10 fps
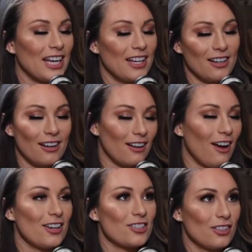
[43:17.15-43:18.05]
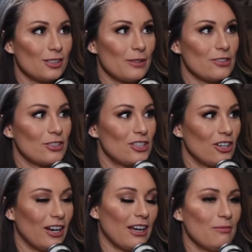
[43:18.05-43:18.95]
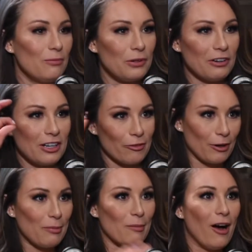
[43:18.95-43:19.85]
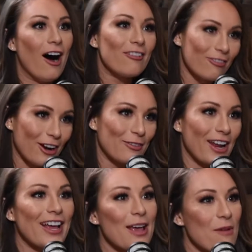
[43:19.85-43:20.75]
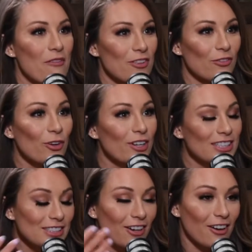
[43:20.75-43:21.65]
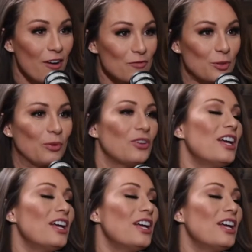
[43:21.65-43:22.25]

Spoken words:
and gosh, especially cheering, I'd be ready to rip them off right when I came off the floor because they're uncomfortable.